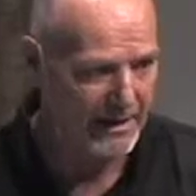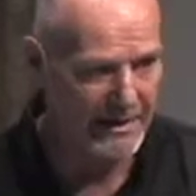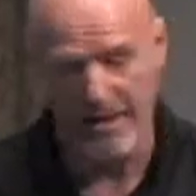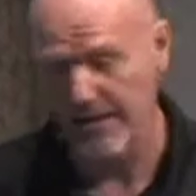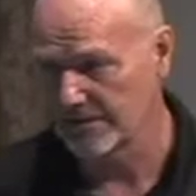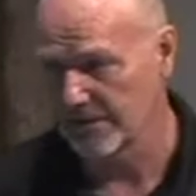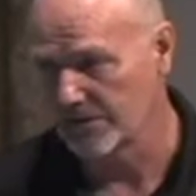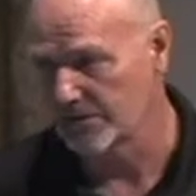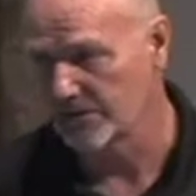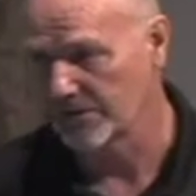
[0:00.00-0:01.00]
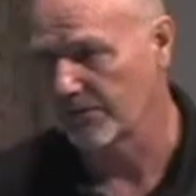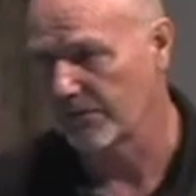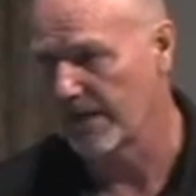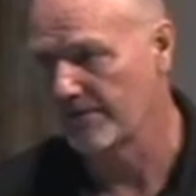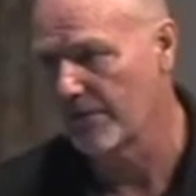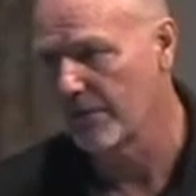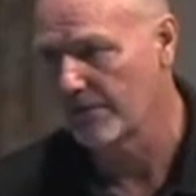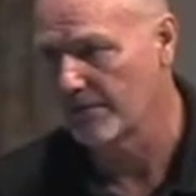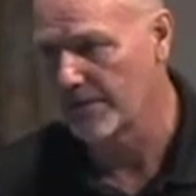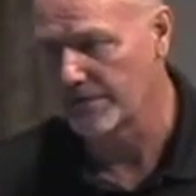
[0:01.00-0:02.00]
and it has a, a, Jewish flavor all
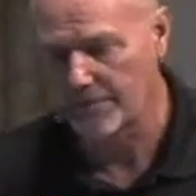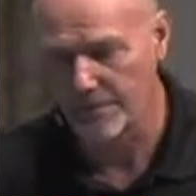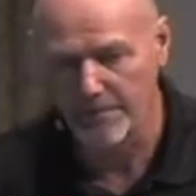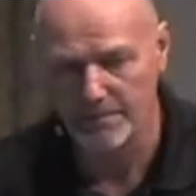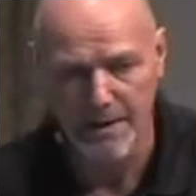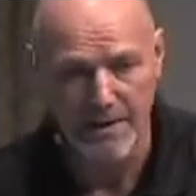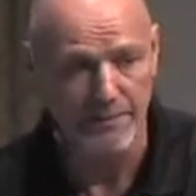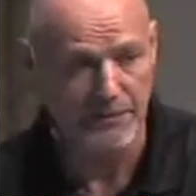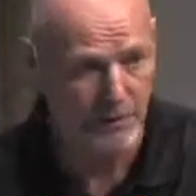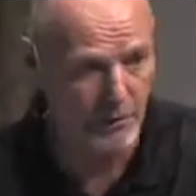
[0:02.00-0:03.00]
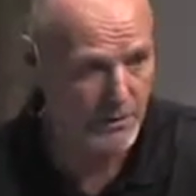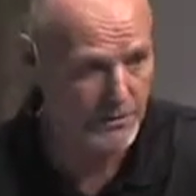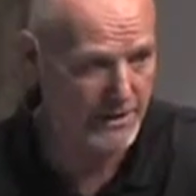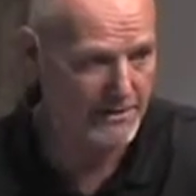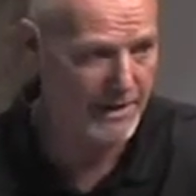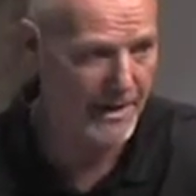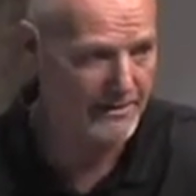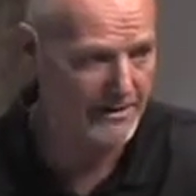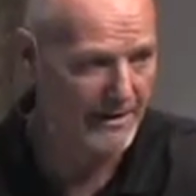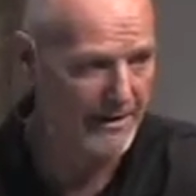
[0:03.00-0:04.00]
the way through. But there were
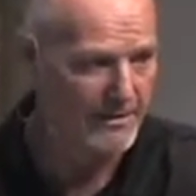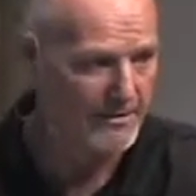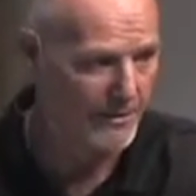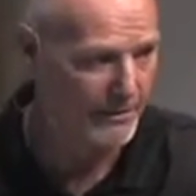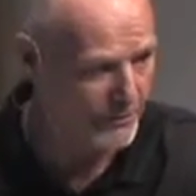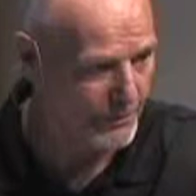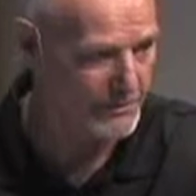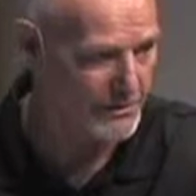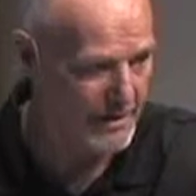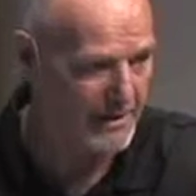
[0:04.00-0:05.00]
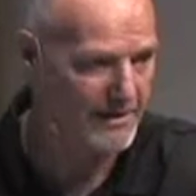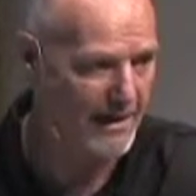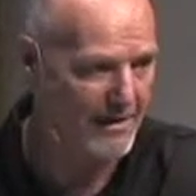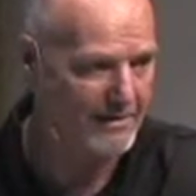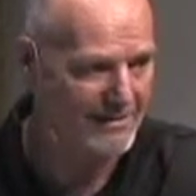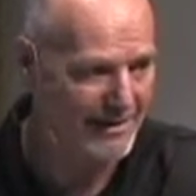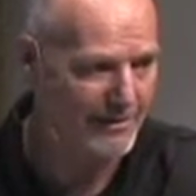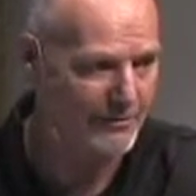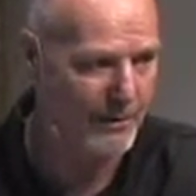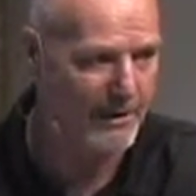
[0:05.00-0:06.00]
Gentiles. So those Gentiles
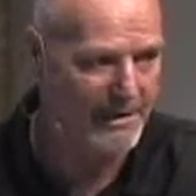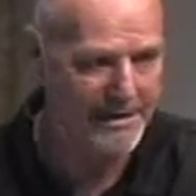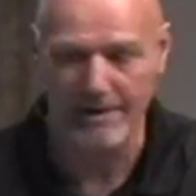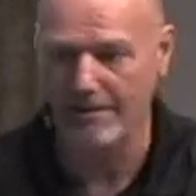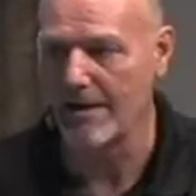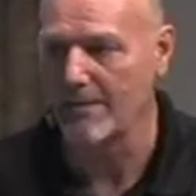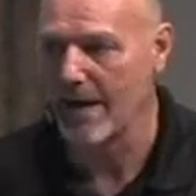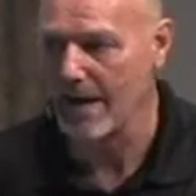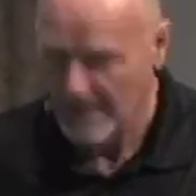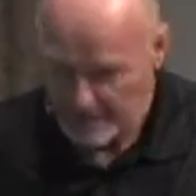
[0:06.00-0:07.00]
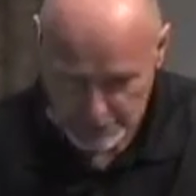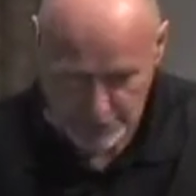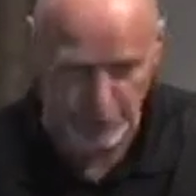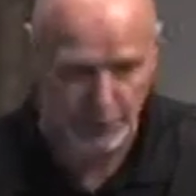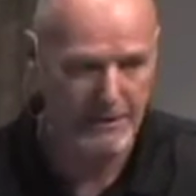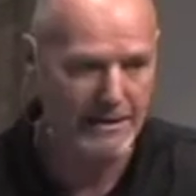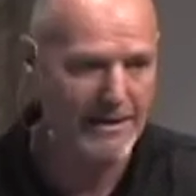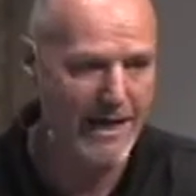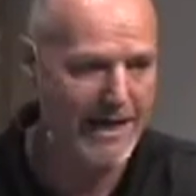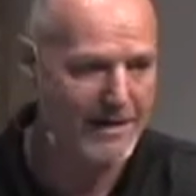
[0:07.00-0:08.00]
didn't really care about certain
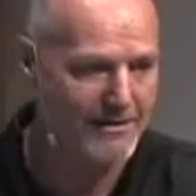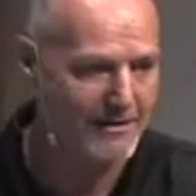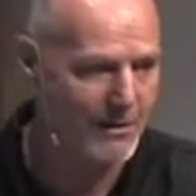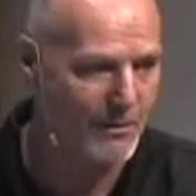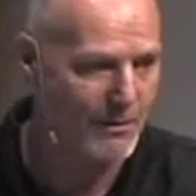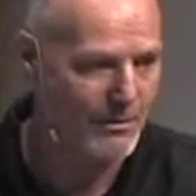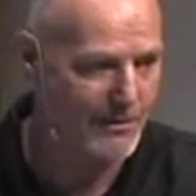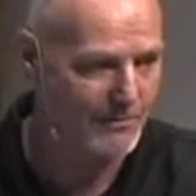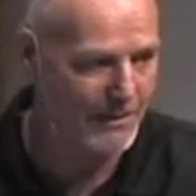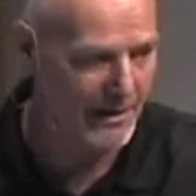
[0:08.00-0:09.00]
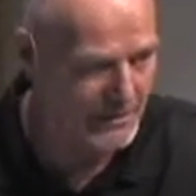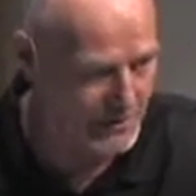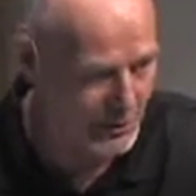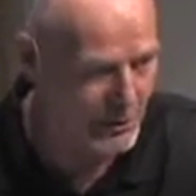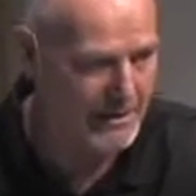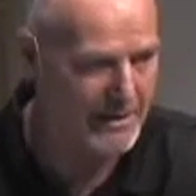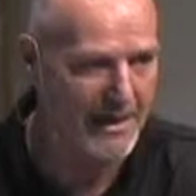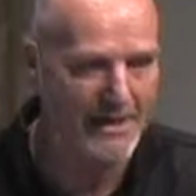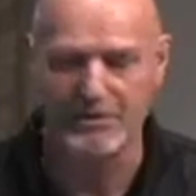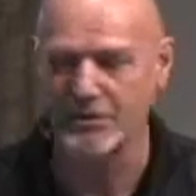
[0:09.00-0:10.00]
days to be worshiped on, certain
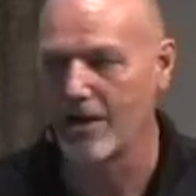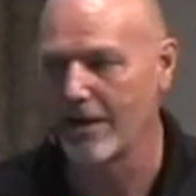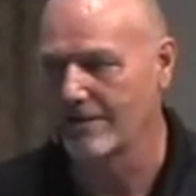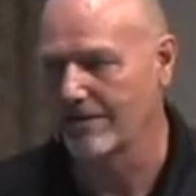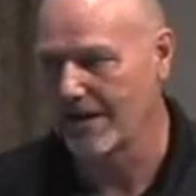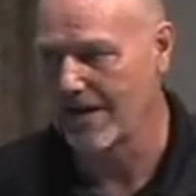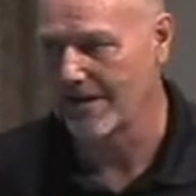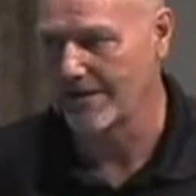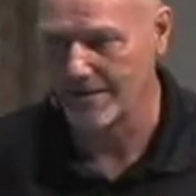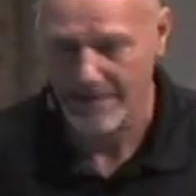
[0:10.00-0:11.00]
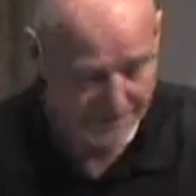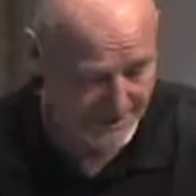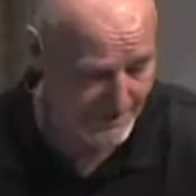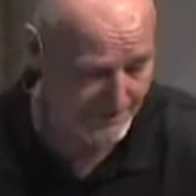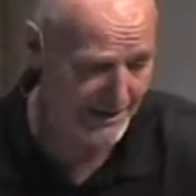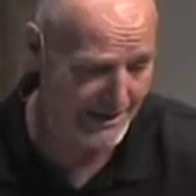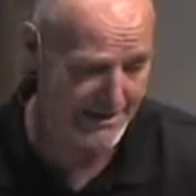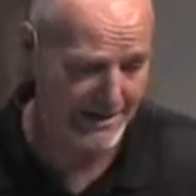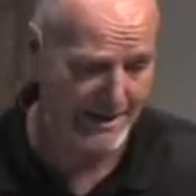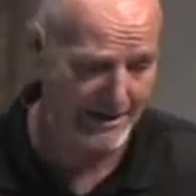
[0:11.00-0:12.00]
days to honor God on. They didn't really
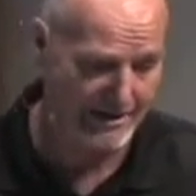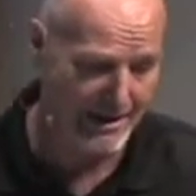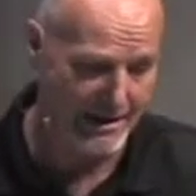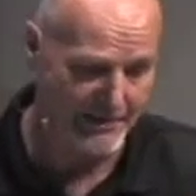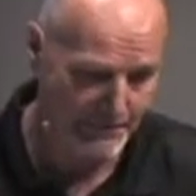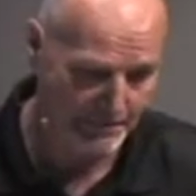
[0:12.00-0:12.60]
care if